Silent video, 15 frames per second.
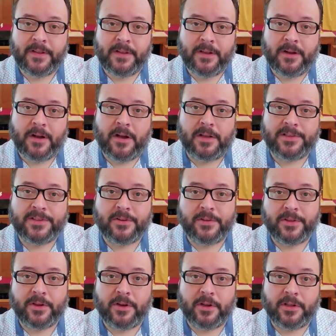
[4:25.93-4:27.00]
Also,
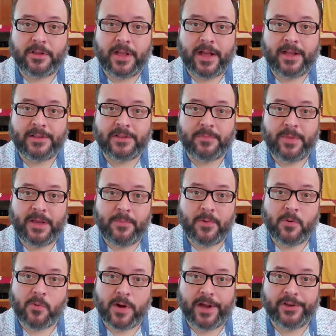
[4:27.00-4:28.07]
there are lots of people
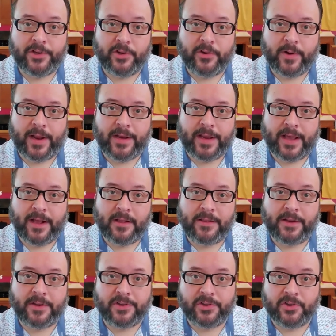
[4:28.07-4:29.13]
watching right now
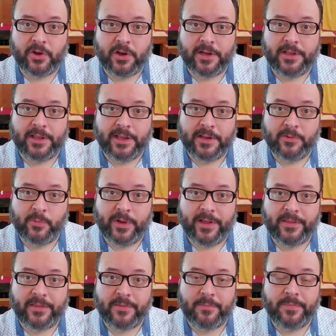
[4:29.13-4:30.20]
that are struggling
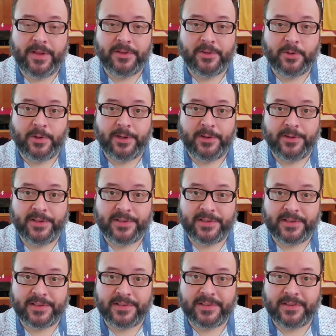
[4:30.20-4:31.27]
with mental
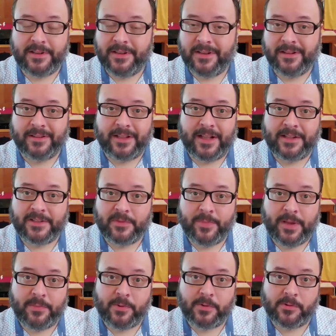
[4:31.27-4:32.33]
illnesses. Lots of
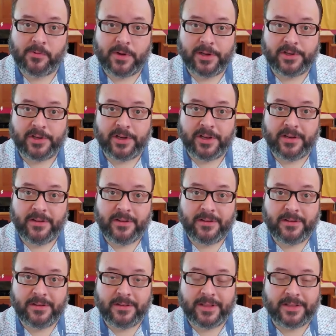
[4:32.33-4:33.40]
people are watching it
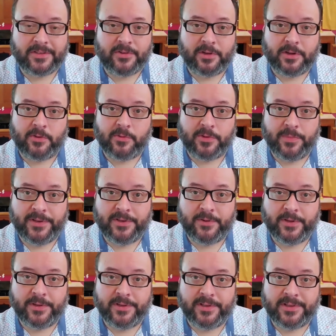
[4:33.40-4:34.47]
that struggle with mental
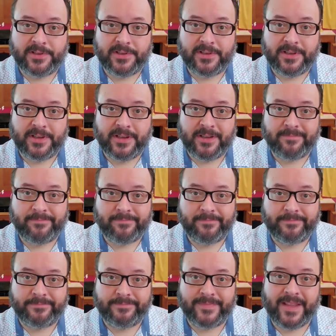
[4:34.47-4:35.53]
illness.
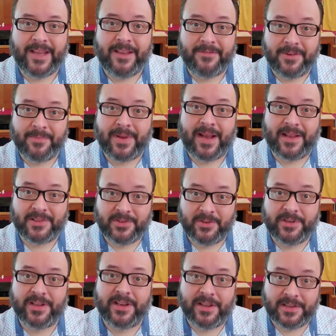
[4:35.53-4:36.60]
Even Pastor
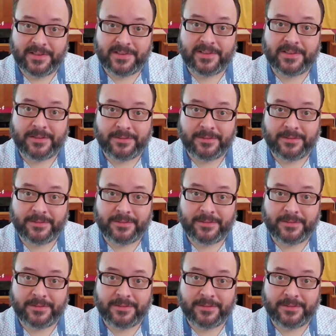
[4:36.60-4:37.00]
Dennis.